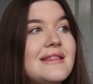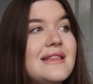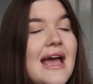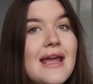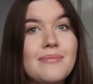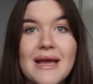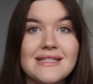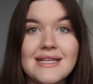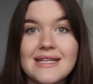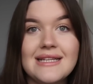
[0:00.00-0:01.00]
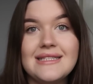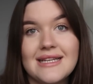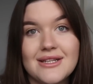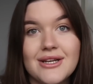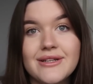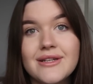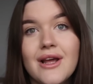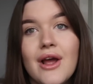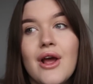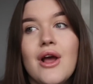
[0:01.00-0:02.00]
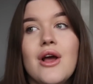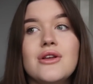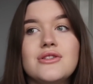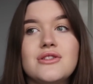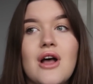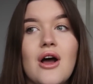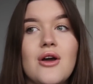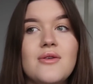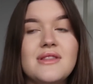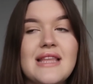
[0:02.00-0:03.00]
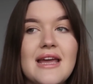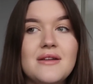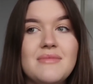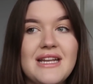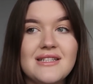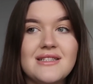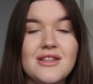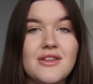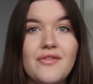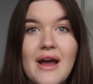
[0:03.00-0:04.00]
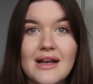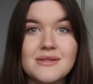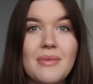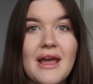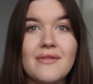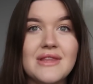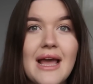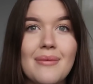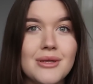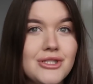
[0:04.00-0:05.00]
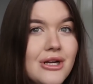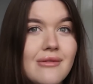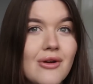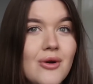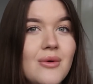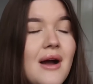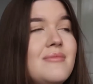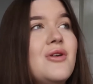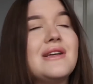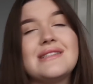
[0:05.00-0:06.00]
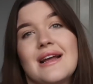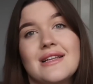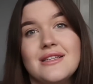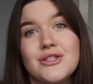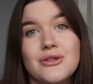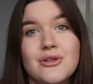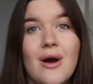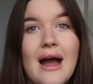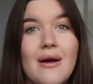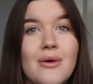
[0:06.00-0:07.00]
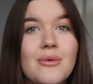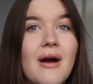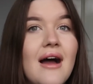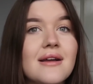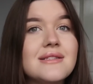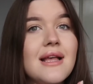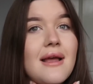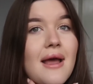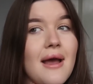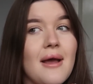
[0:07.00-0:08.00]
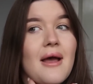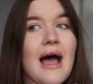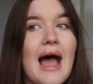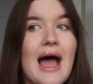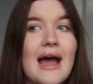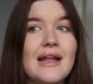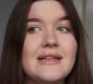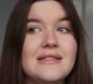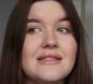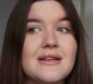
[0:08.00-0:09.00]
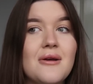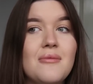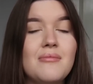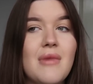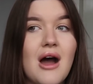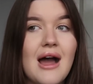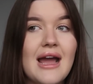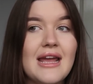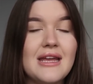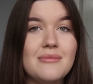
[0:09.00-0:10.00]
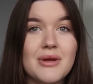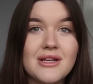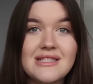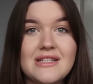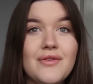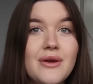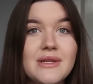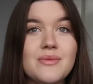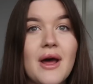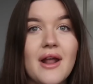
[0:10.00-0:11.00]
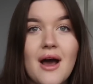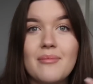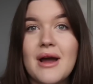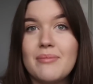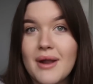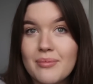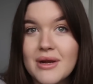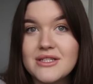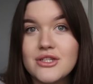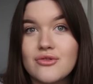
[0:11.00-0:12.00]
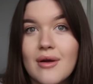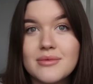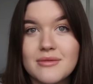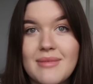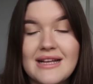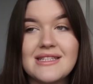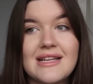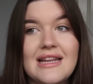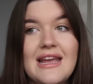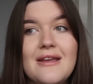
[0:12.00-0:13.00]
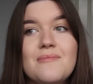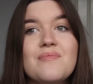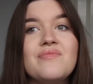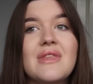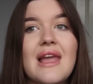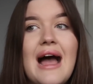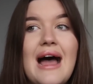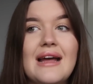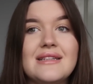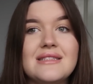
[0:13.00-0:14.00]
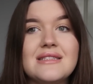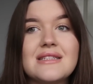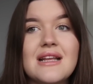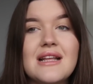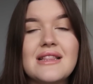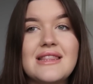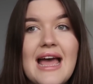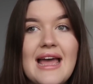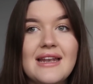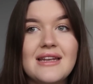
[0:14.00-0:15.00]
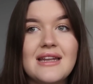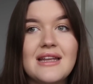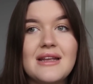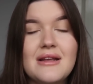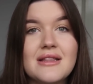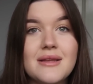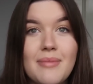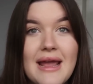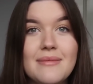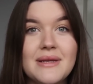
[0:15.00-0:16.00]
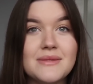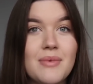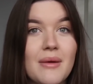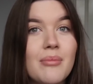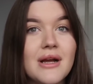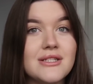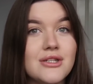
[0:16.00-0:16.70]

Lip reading: they basically didn't. So they administered the first bit of the epidural. I'm not exactly too sure how it all works. And because these fluids weren't up, my blood pressure dropped dramatically, and then the baby's blood pressure